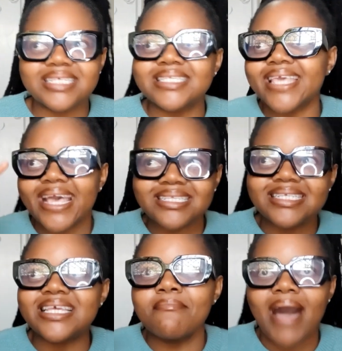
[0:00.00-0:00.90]
The
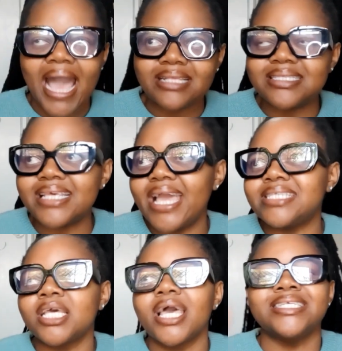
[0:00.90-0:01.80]
scarcity
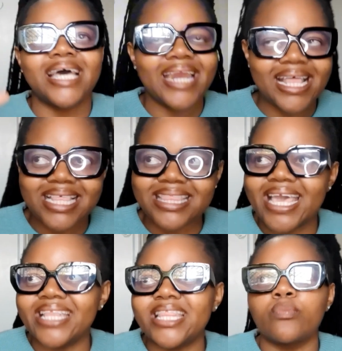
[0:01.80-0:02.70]
mindset is another
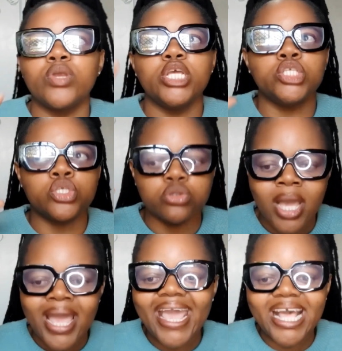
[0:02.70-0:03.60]
thing that we need
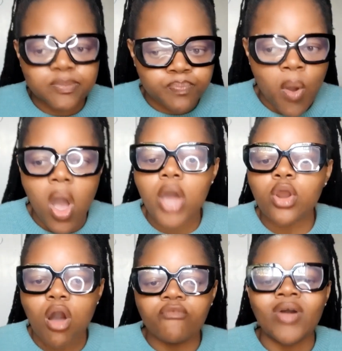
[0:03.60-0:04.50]
to, it's
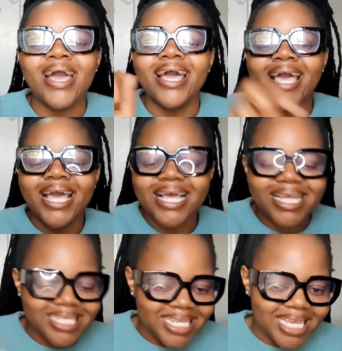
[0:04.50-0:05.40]
part of,
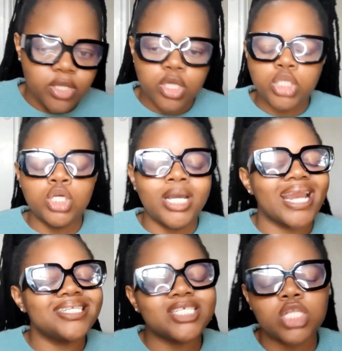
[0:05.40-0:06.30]
you
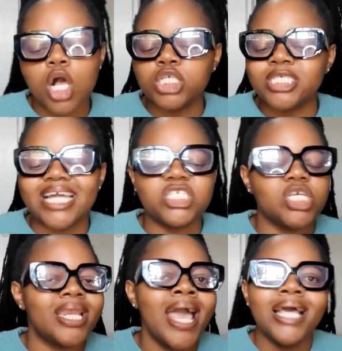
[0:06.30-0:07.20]
got to dislodge that
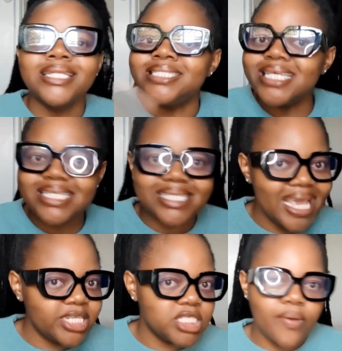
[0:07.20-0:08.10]
shit.
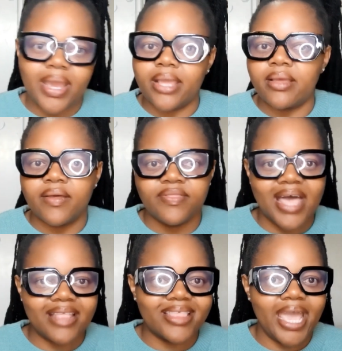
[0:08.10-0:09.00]
Decentering
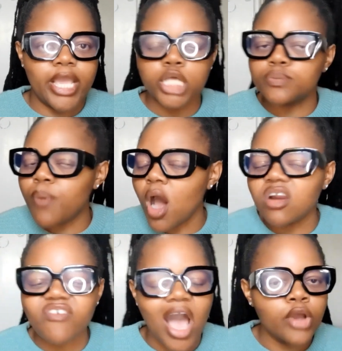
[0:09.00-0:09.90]
that thing. It's
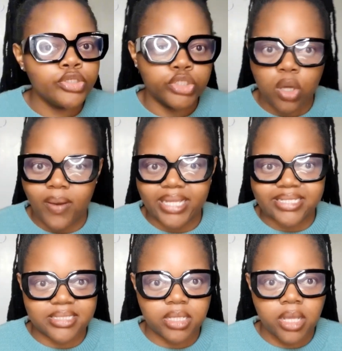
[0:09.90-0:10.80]
part of how you do
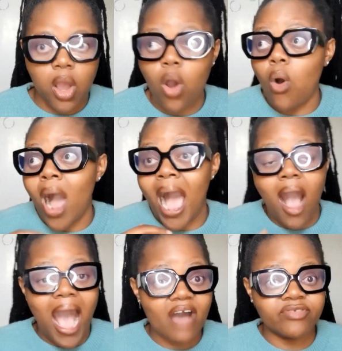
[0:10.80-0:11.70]
it, or
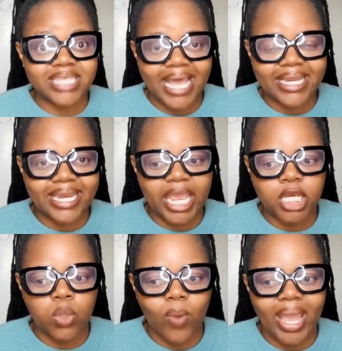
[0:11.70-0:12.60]
how I've done it
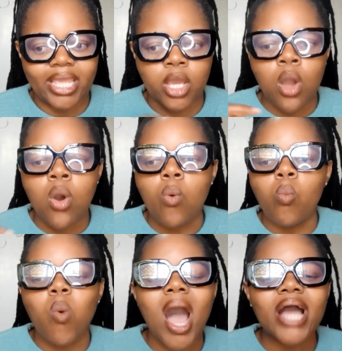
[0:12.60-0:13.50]
anyway.
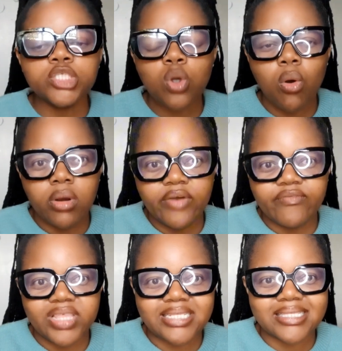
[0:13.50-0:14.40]
Want all
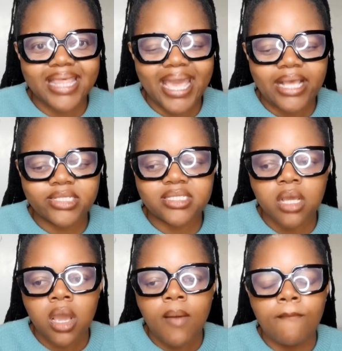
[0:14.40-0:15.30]
of these
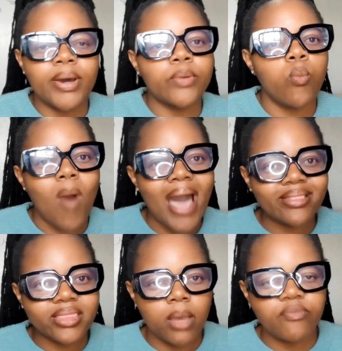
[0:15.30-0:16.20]
things, but
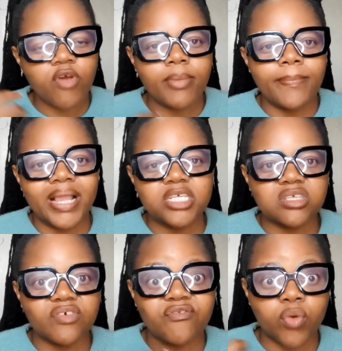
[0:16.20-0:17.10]
want them from a
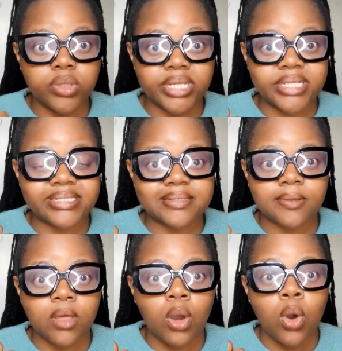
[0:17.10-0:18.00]
place of
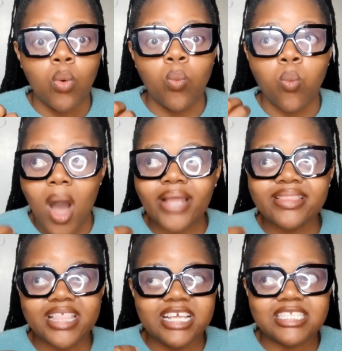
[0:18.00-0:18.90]
fullness.
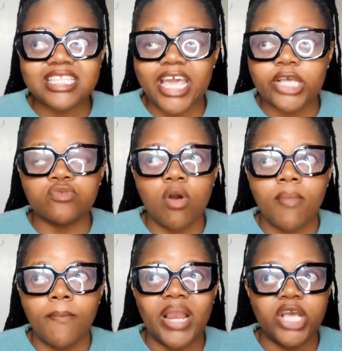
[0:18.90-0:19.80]
Want these things
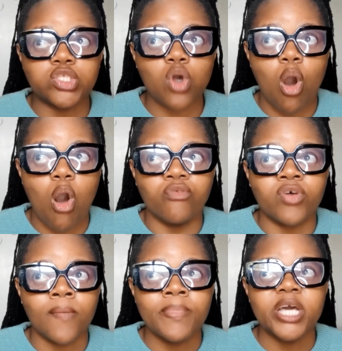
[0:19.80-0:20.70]
from a place
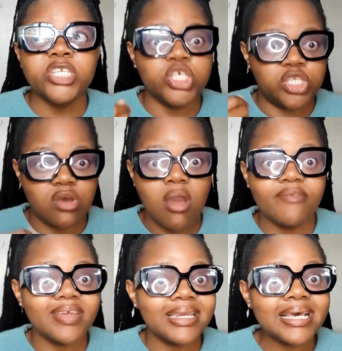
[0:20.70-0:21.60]
of
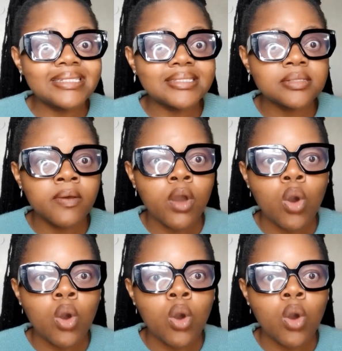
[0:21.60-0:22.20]
deservedness.